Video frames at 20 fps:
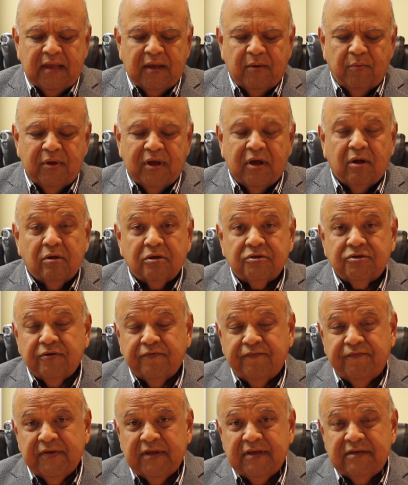We are also
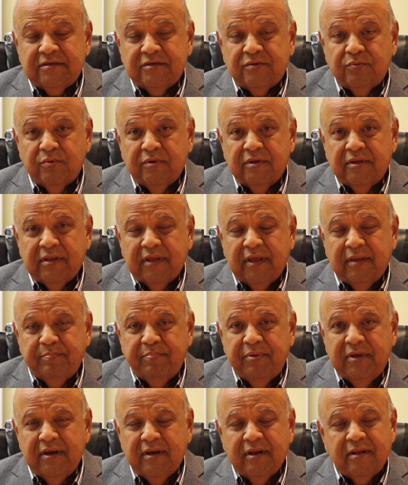faced with a
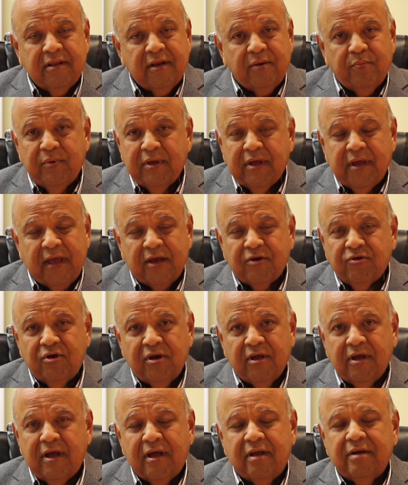period that we
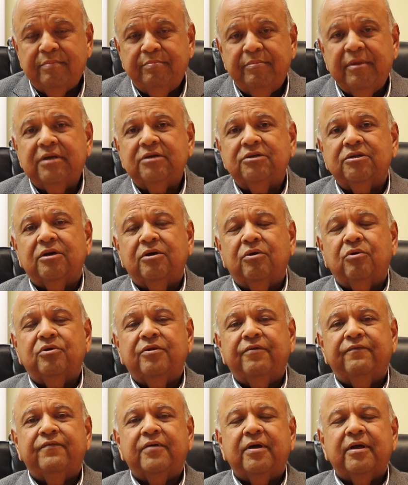actually can't measure or
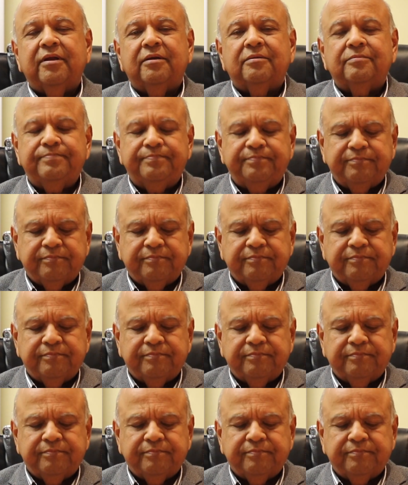define